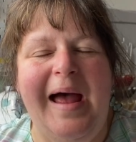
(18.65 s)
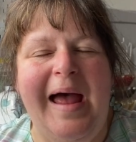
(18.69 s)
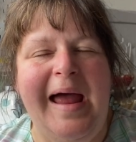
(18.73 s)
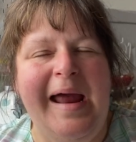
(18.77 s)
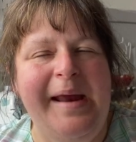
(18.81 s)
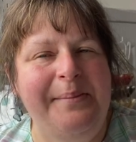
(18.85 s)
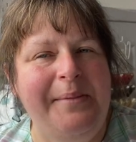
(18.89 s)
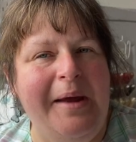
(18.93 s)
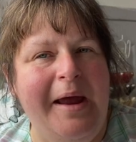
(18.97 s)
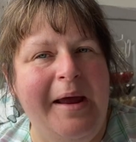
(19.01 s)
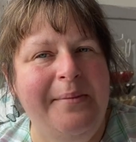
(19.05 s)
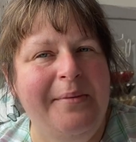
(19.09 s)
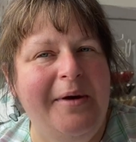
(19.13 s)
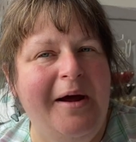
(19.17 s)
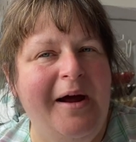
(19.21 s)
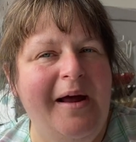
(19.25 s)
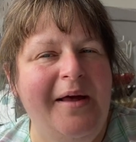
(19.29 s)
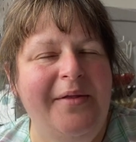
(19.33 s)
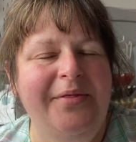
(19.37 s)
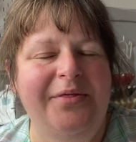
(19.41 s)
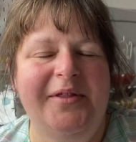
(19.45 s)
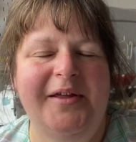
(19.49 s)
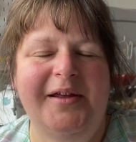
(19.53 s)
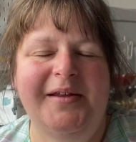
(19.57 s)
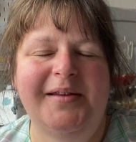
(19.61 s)
I'm Emma
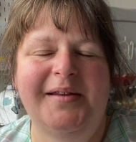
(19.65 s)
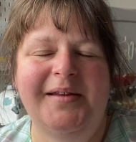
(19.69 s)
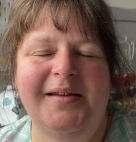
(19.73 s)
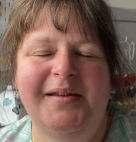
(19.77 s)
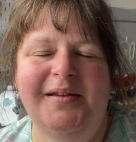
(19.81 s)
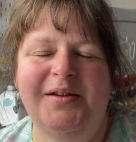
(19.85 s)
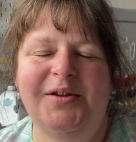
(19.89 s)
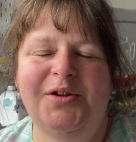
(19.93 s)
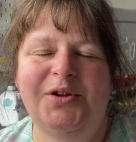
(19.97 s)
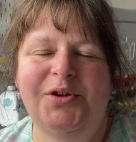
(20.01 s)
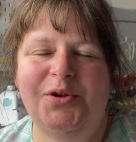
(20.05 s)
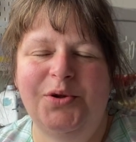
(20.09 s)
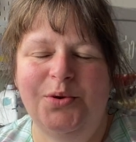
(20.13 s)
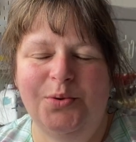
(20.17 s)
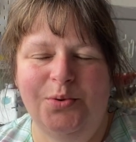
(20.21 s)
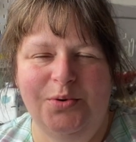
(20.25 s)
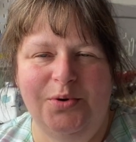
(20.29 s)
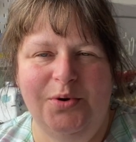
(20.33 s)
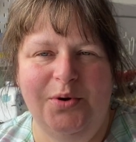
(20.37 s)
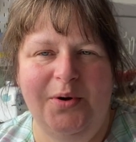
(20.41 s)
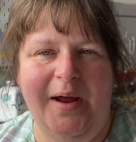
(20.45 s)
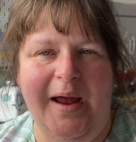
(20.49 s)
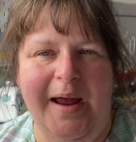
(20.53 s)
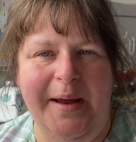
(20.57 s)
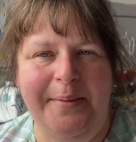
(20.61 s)
and this is So
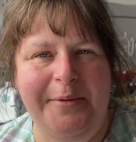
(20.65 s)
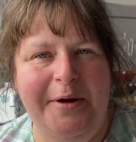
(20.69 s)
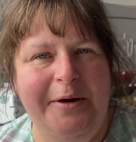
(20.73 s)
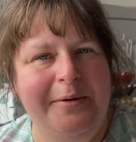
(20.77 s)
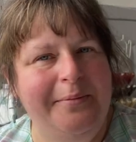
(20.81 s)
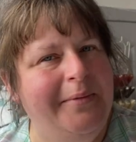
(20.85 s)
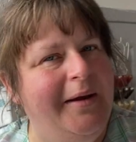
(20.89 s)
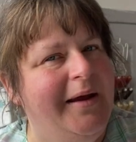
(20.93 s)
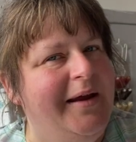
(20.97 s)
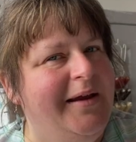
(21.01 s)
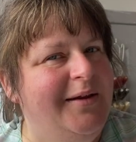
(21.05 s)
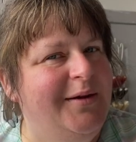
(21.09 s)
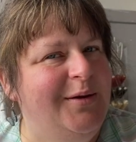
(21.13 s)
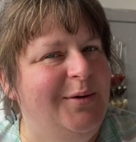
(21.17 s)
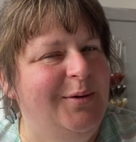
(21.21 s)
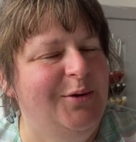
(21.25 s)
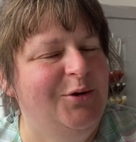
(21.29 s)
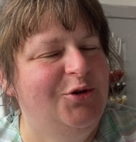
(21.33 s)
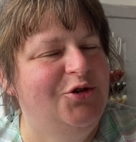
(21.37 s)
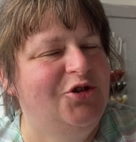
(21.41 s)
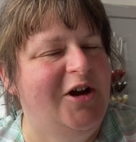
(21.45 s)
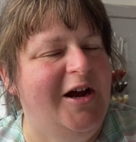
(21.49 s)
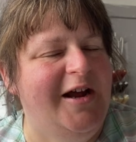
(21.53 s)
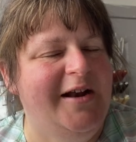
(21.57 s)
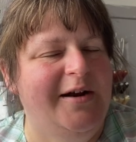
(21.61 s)
Do Emma, my sewing
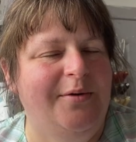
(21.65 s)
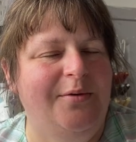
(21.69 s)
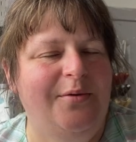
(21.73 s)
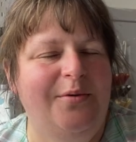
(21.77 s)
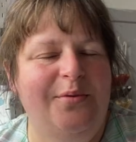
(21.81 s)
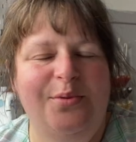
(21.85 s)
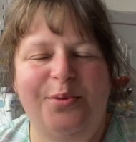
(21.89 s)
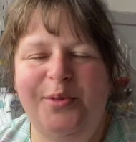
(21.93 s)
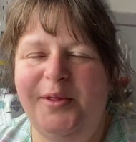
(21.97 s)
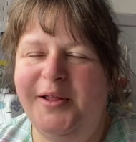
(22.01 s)
channel.